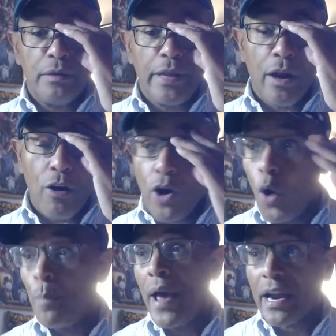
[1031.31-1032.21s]
They're going to
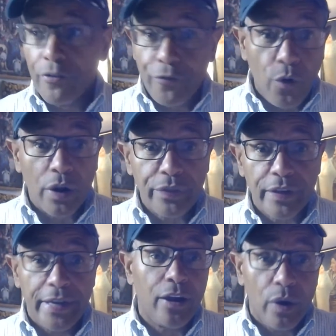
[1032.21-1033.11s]
go back and forth,
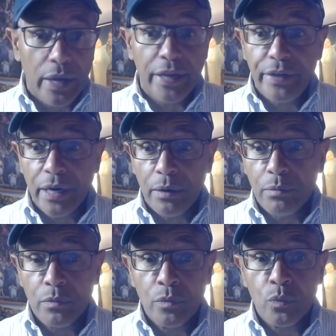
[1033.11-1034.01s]
and they're going to end
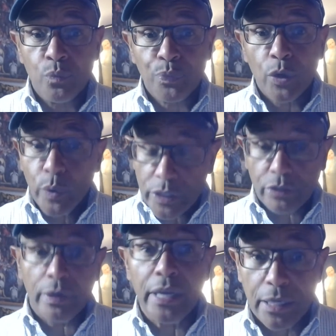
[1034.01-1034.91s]
up with
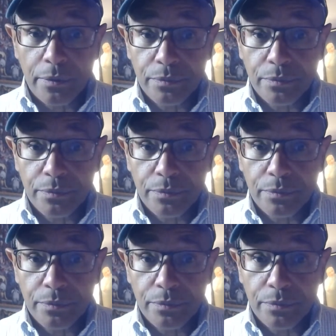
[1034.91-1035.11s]
3.